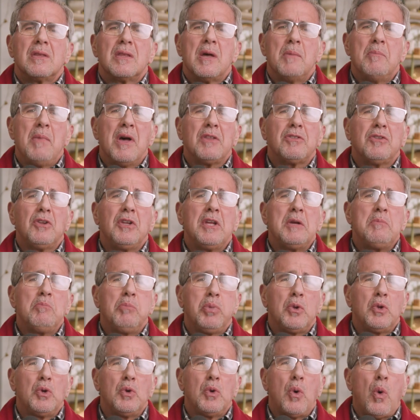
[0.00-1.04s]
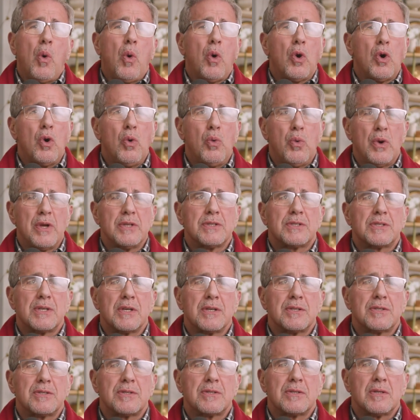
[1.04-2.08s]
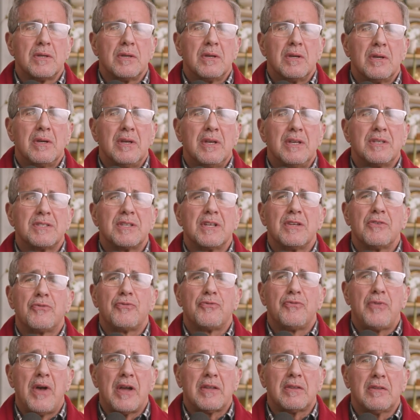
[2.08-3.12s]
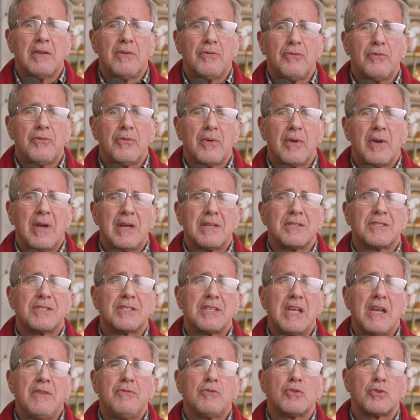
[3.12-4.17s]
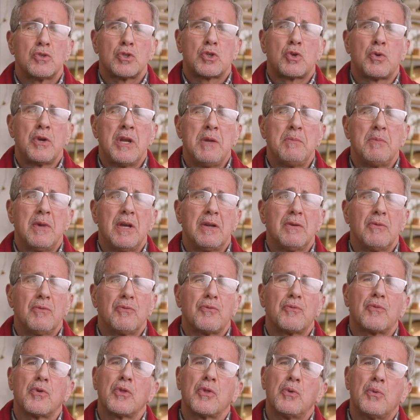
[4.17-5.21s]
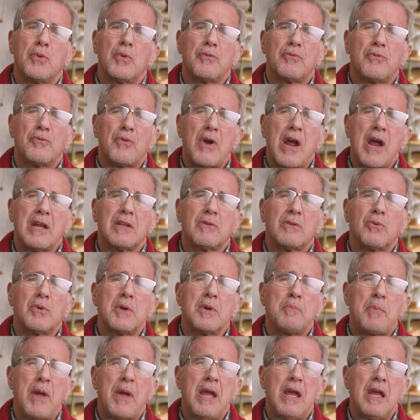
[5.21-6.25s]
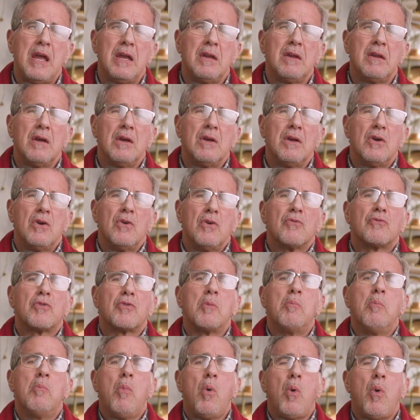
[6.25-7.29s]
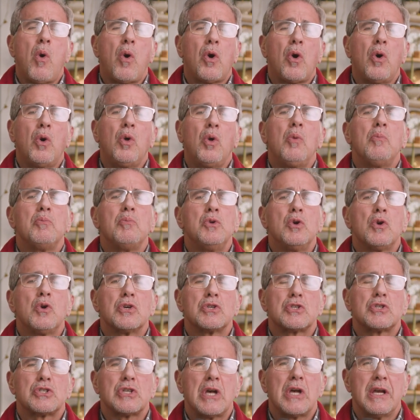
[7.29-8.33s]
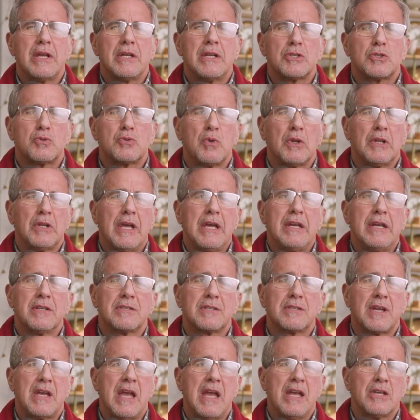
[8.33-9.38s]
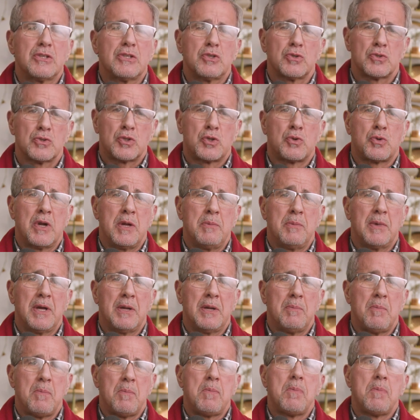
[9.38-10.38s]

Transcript: that methylene blue oral rinses is an effective and safe treatment for the refractory pain from moral mucositis related to cancer treatment.